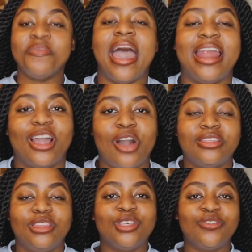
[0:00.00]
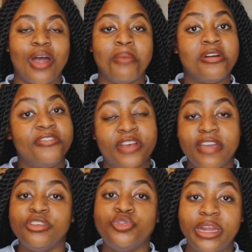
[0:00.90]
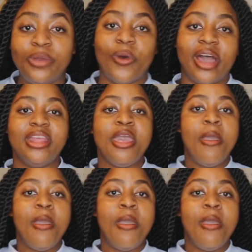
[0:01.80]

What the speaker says: And I got this from Forever 21